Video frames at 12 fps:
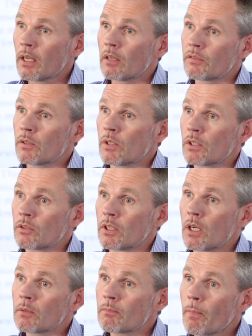a few years
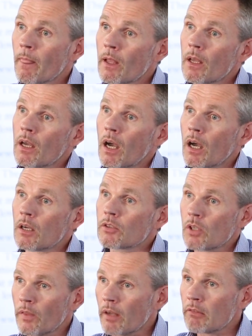ago.
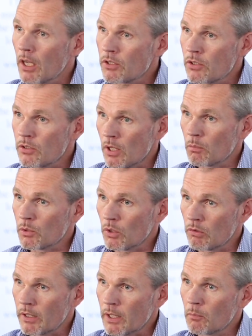So that relationship was
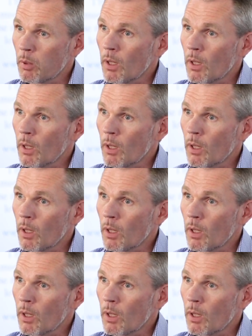already in